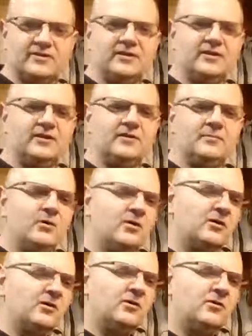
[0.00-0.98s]
the E
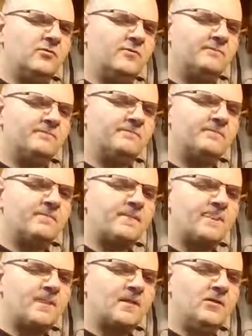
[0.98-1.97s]
tomorrow
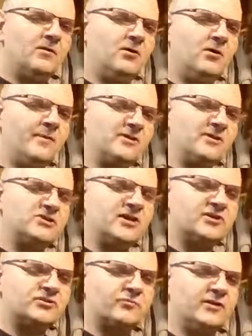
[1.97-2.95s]
on my
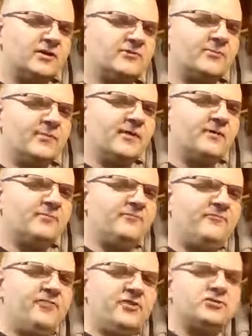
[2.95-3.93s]
chest rig. So my
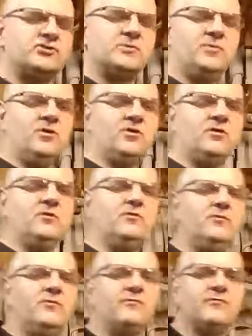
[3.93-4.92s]
footage
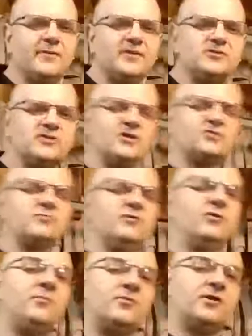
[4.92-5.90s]
tomorrow from my chest
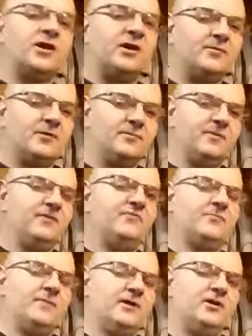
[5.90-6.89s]
rig will probably be
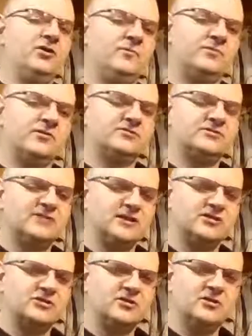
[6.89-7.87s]
from my GoPro
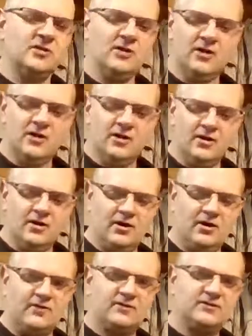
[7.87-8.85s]
session.
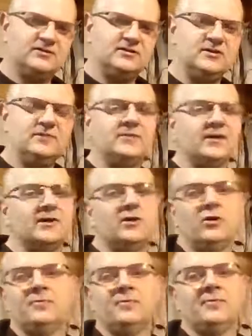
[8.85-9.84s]
Uh, the Yi might
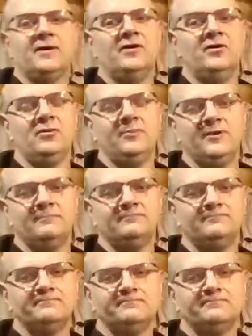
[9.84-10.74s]
go up on my helmet.